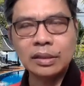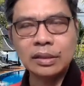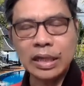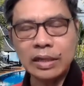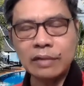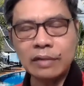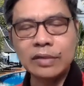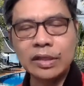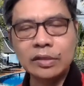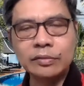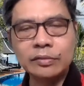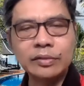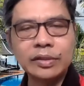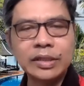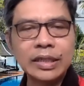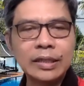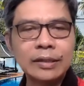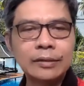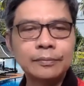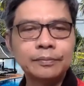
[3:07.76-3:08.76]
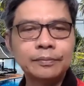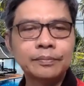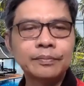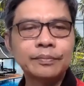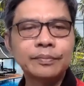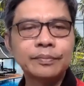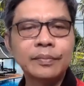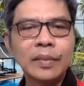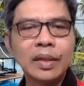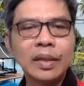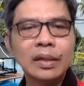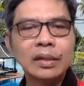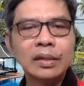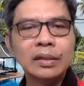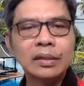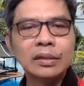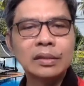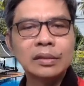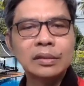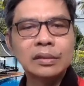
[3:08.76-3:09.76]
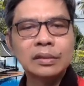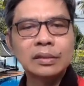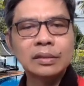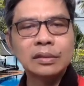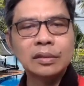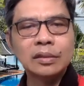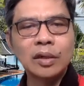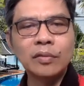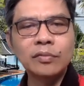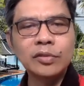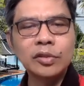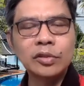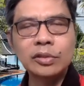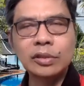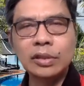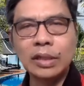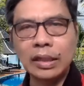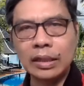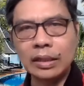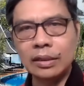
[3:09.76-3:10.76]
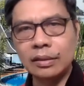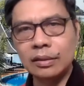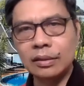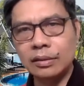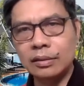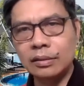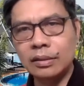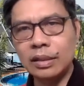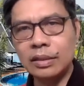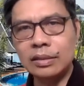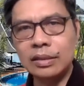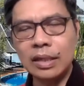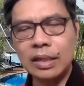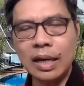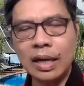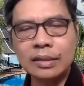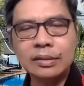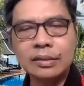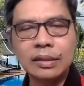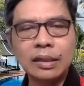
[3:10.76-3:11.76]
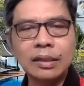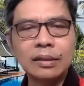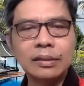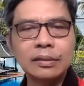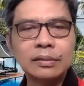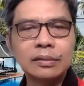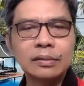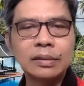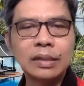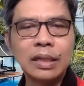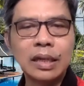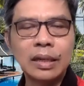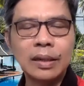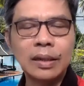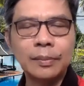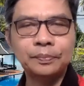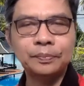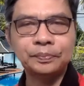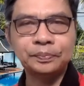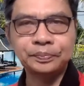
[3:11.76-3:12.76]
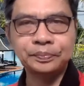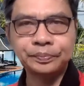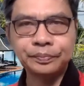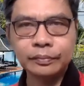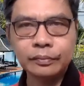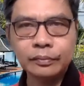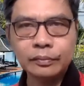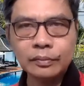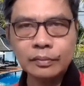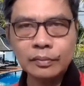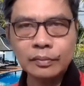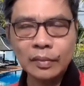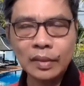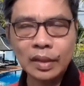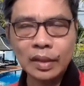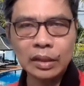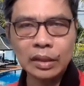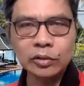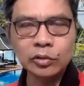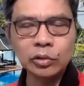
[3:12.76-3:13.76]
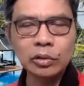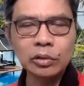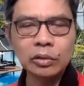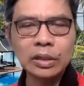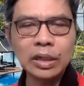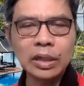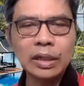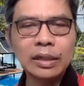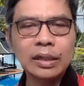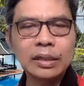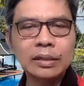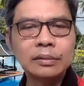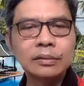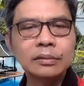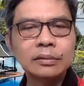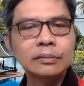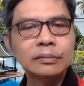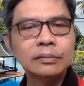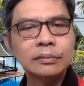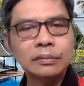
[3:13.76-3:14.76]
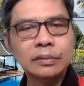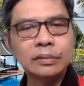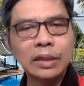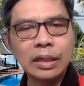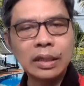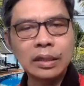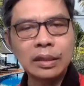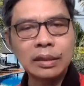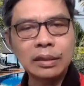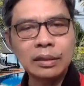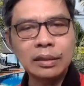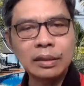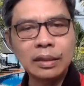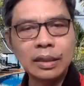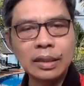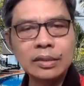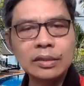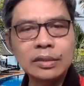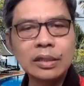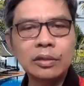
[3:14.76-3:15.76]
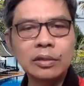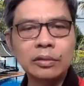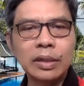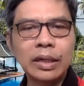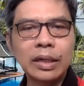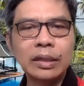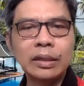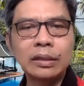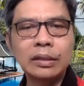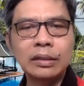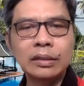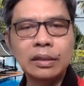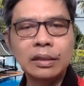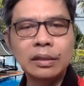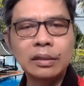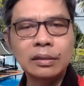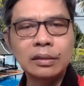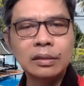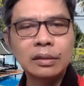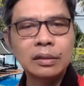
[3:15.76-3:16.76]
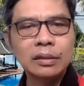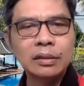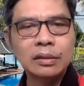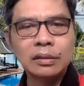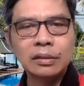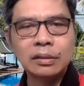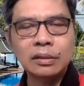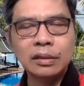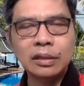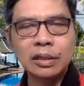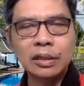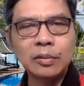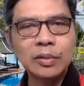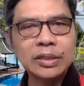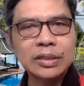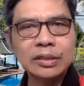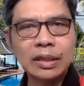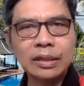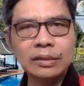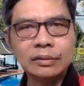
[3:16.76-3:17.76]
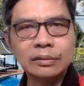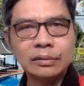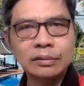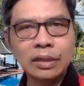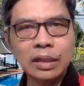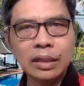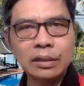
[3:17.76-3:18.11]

The evil of greed. Obviously, si Gehazi na katulong ni Eliseo ay he was not